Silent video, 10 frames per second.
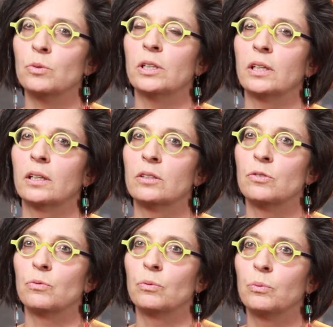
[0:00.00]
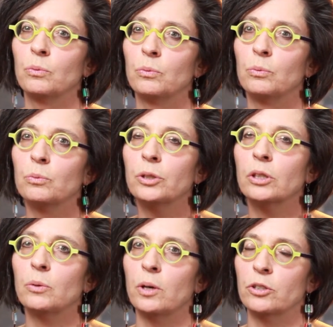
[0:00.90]
reading is
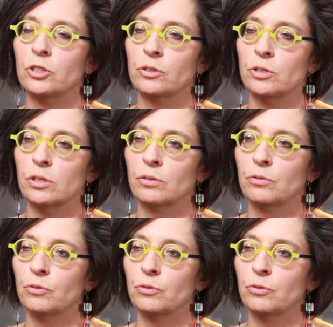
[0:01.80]
really well chosen